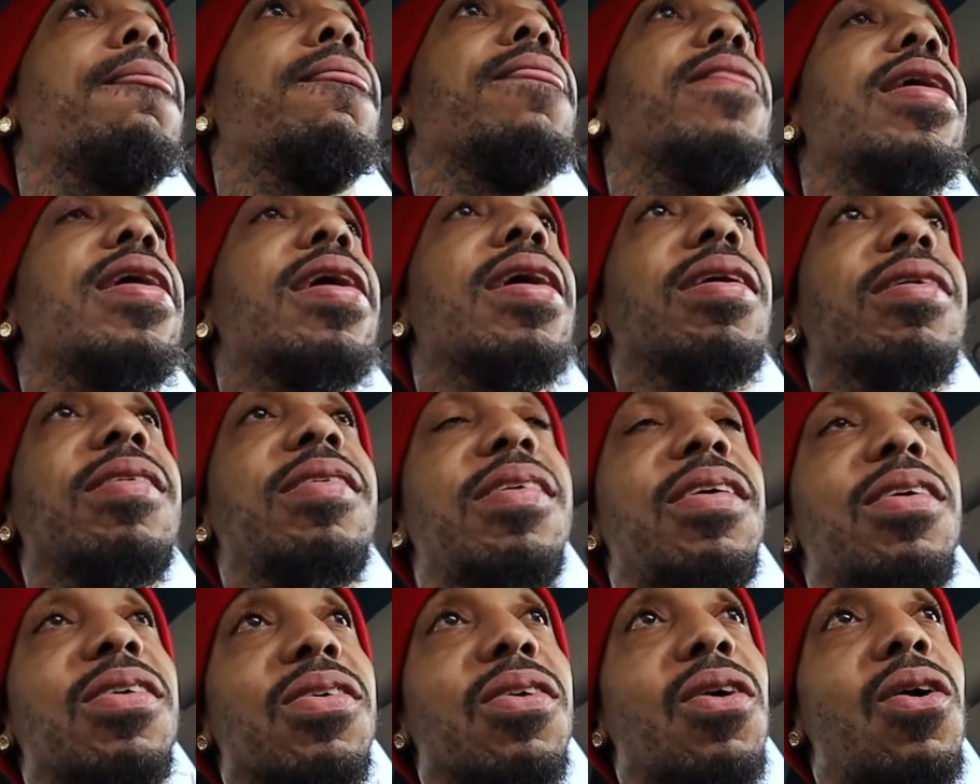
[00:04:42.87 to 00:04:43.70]
yeah, the
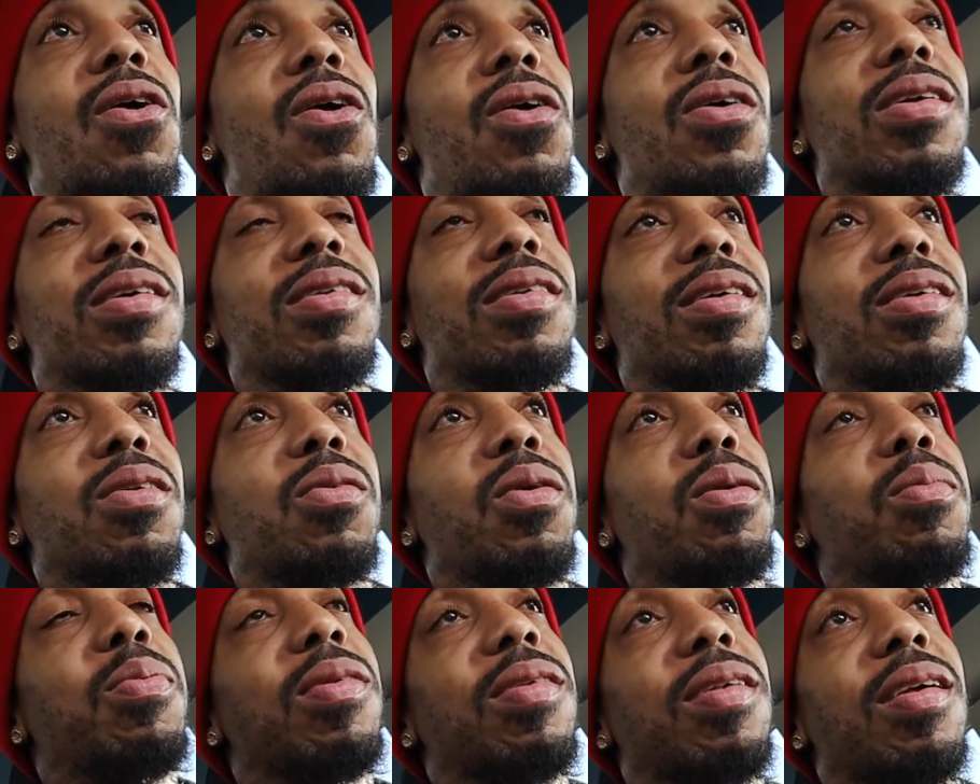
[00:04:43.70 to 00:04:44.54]
sheriff's called. They said it's
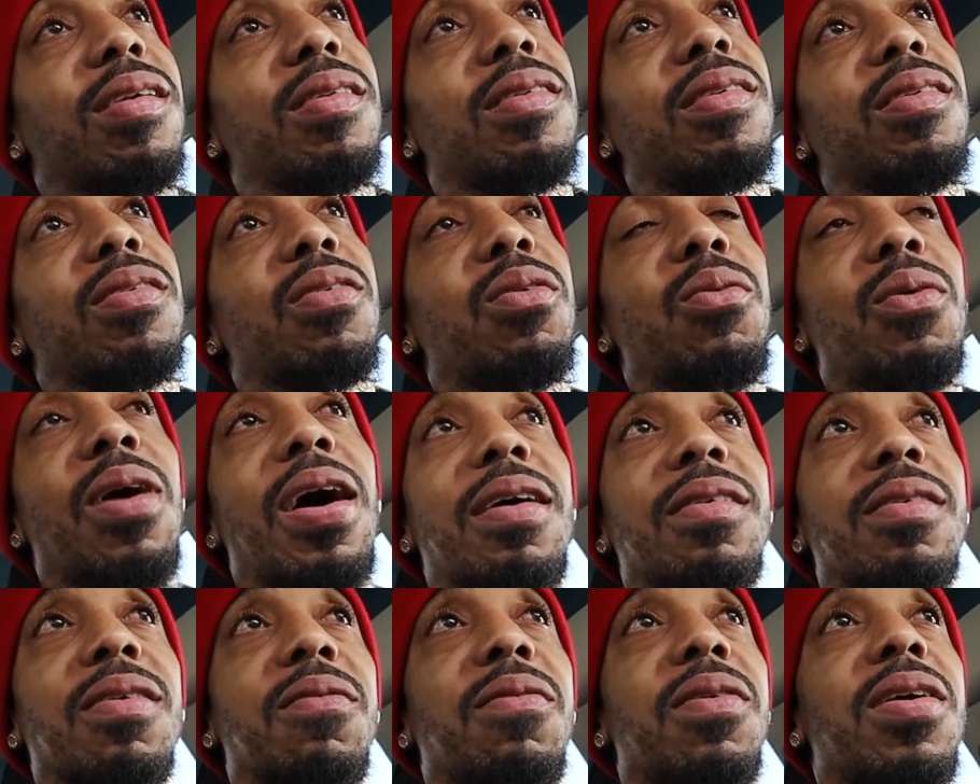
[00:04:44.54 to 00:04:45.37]
repossessed. This is who
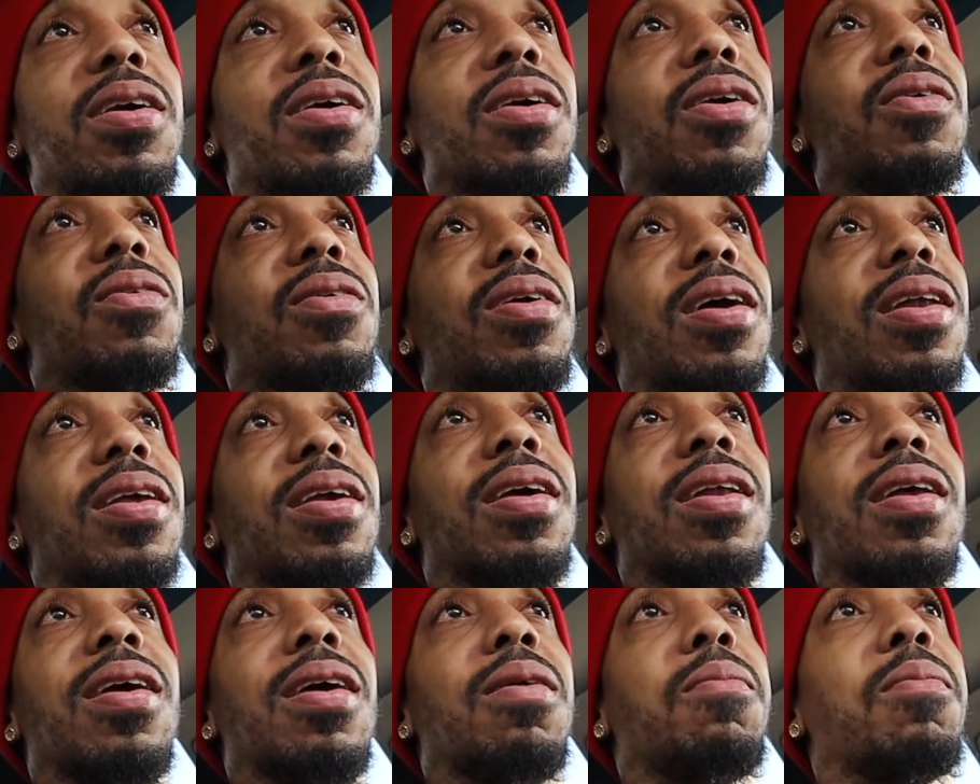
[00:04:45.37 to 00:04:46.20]
has the vehicle, yada
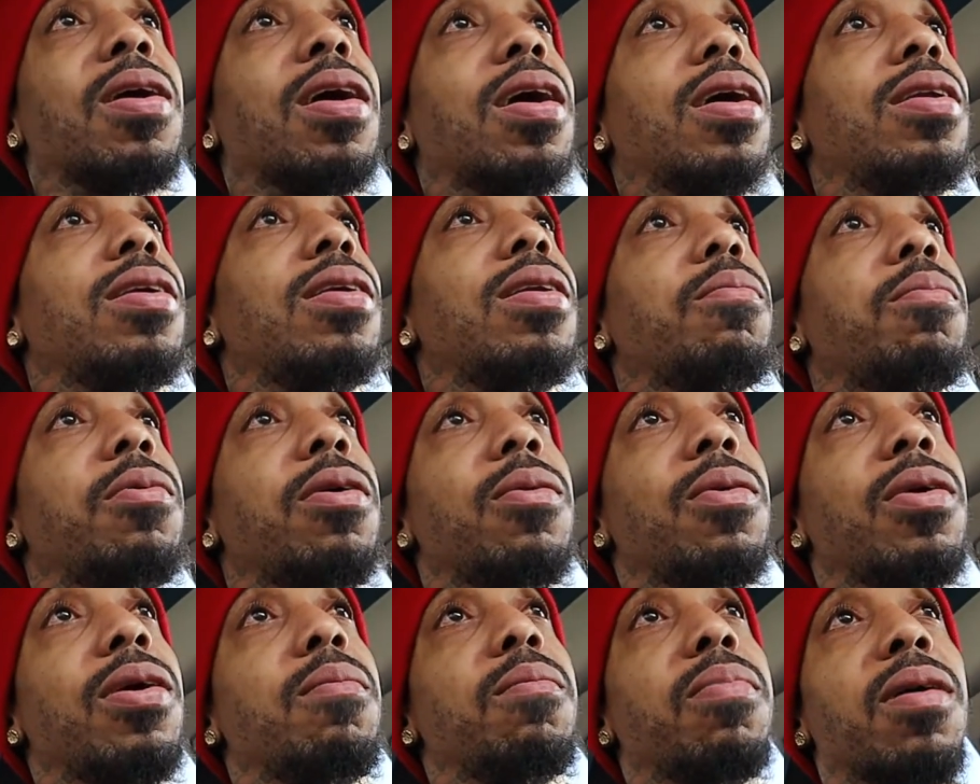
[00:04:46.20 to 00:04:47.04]
yada. I'm like, I need to be
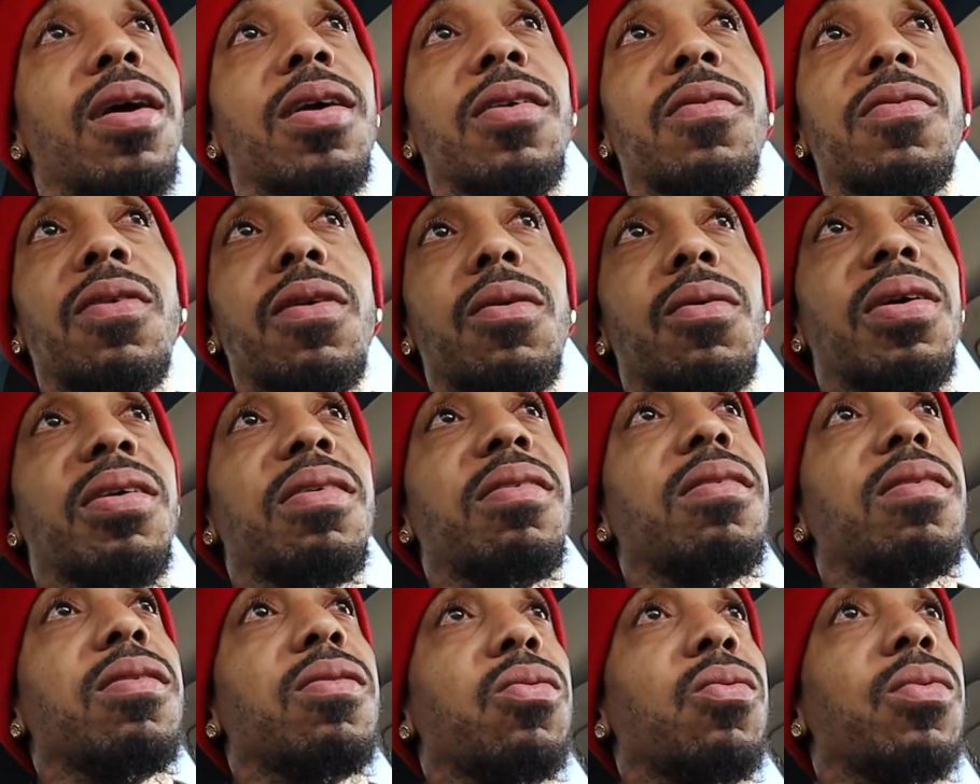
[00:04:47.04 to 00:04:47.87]
reimbursed for the
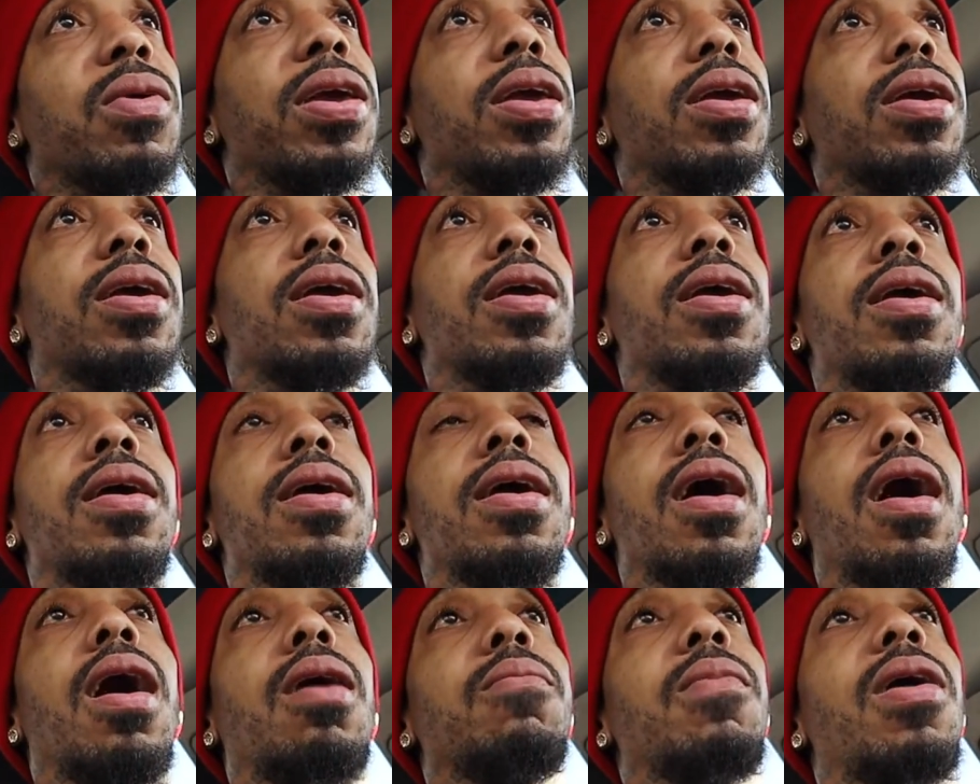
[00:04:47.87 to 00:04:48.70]
rest of this week.
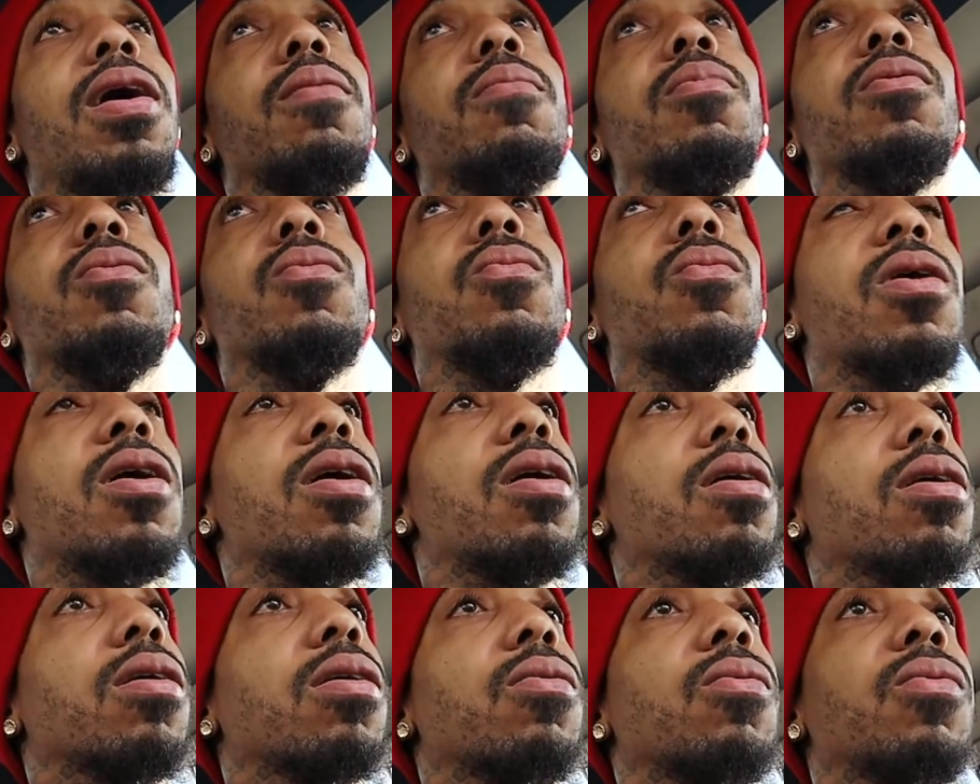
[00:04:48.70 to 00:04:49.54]
I'm not able to
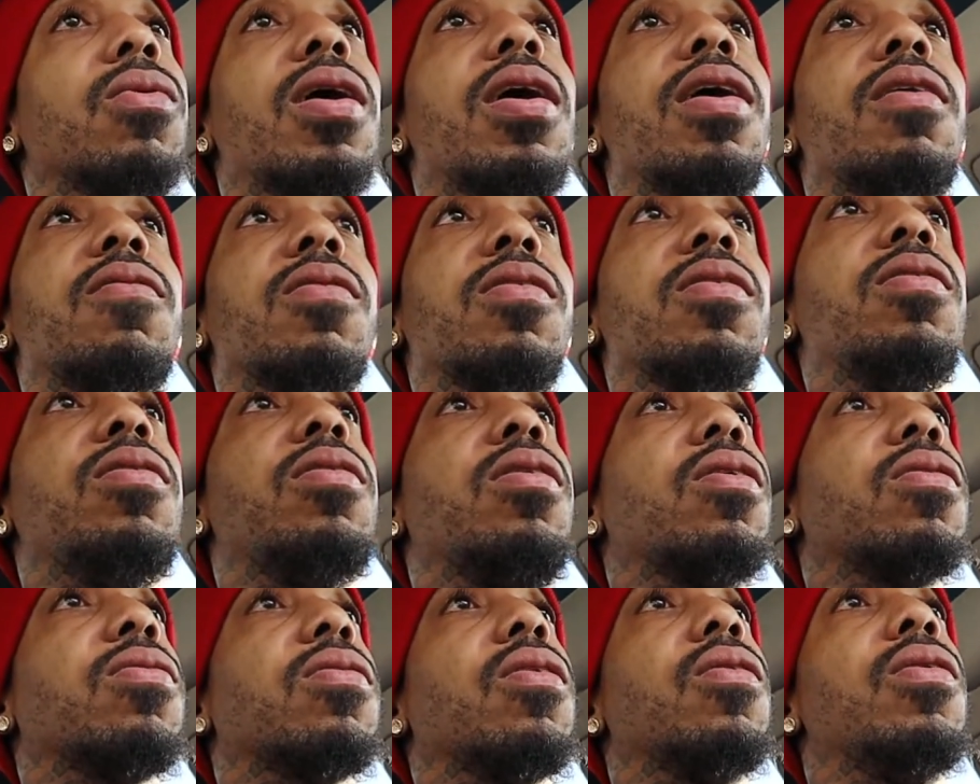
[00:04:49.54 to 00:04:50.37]
work, whatever, you
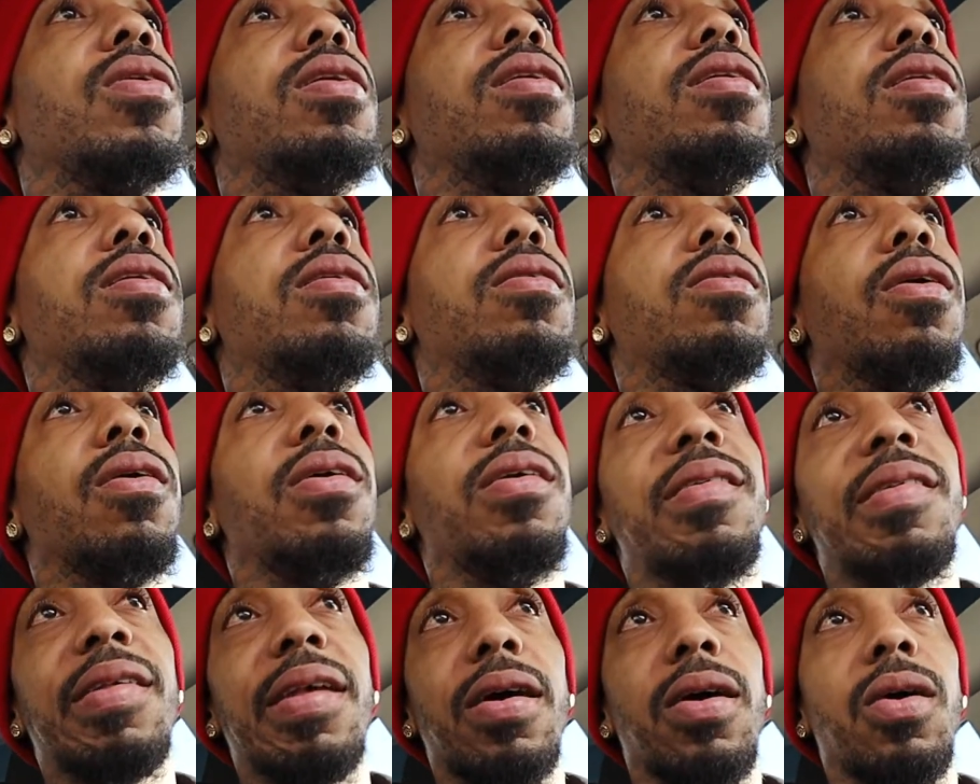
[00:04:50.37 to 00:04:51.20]
know. So he, you know,
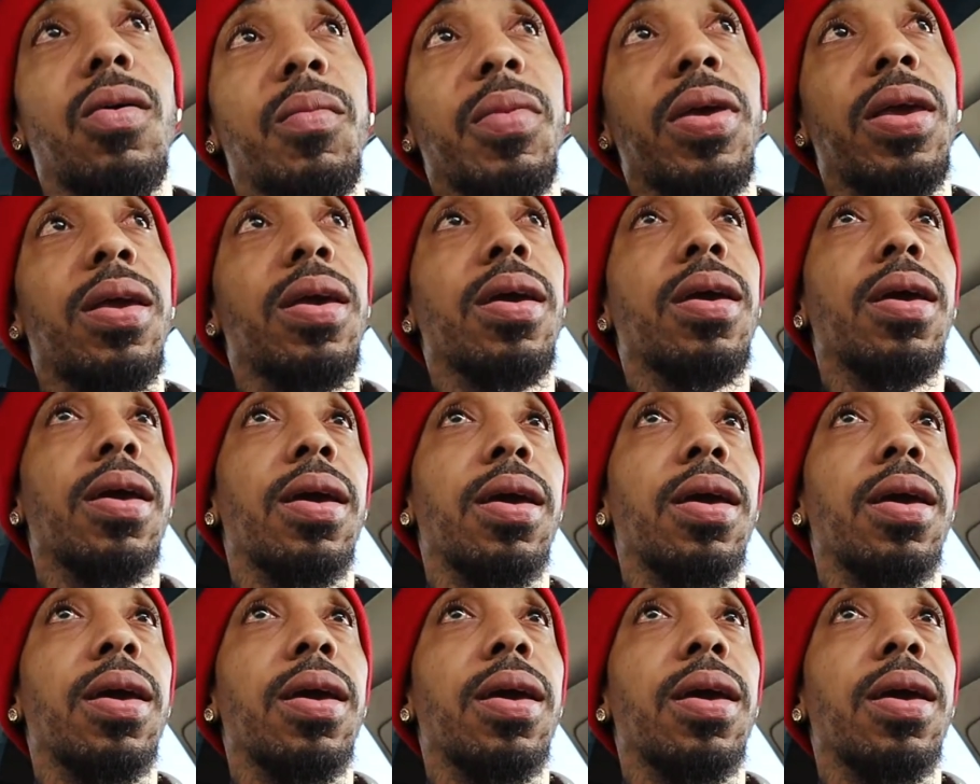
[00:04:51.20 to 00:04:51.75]
he's helped me.